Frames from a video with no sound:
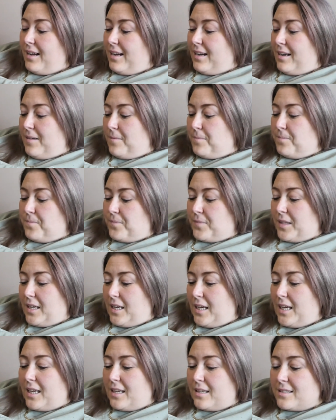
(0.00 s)
Um,
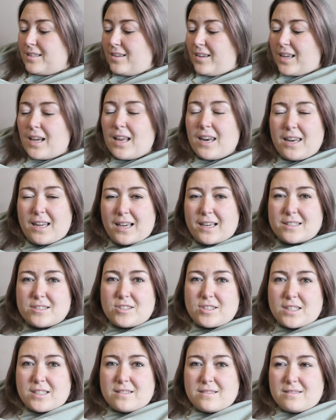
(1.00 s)
it is like a
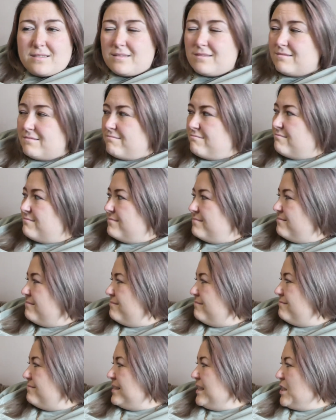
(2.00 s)
lounging
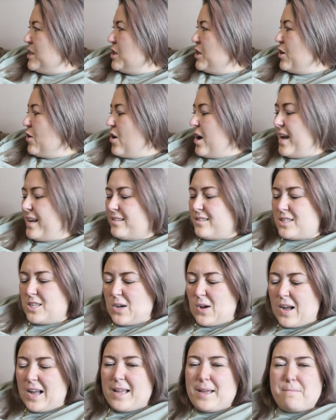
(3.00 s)

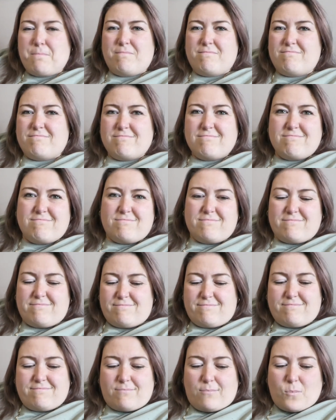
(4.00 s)
nighttime
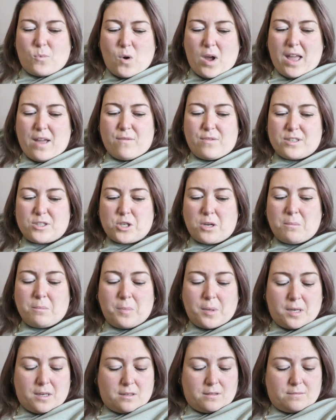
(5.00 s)
whatever
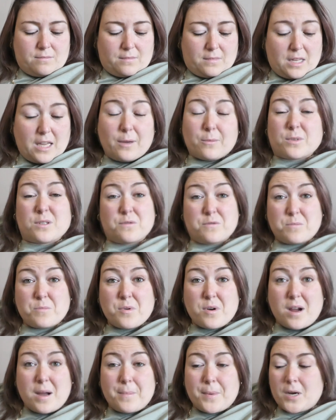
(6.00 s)
jumper. It was from
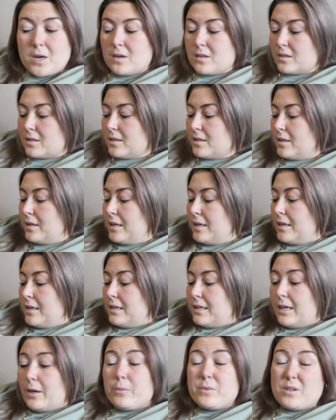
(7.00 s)
Primark.
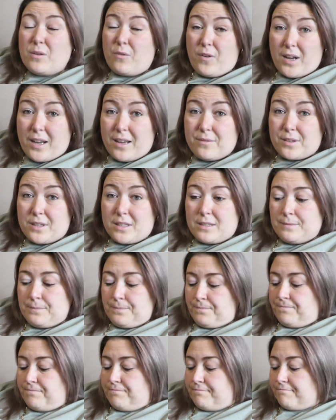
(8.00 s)
It was a fiver.
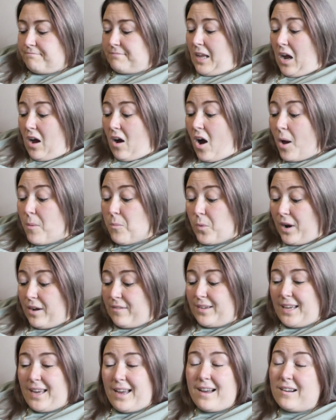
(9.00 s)
I'm
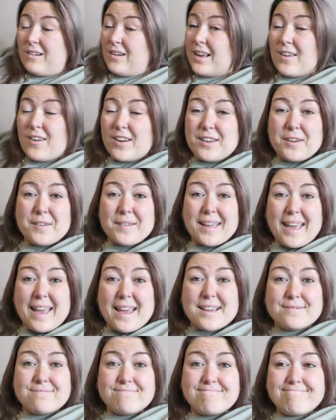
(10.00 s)
wearing it out and I don't
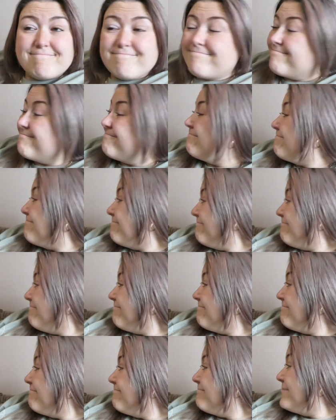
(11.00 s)
care.
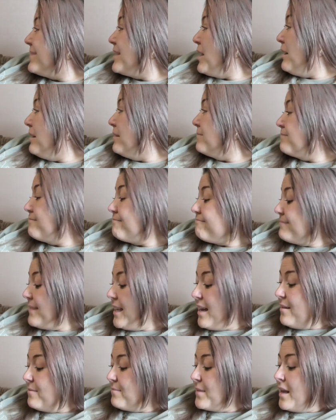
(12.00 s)
So,
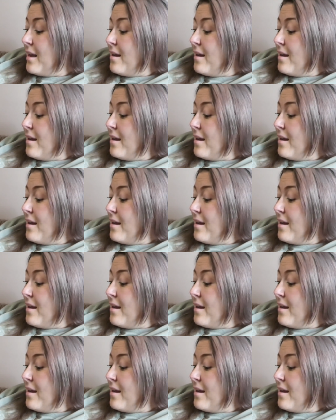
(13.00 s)
yeah.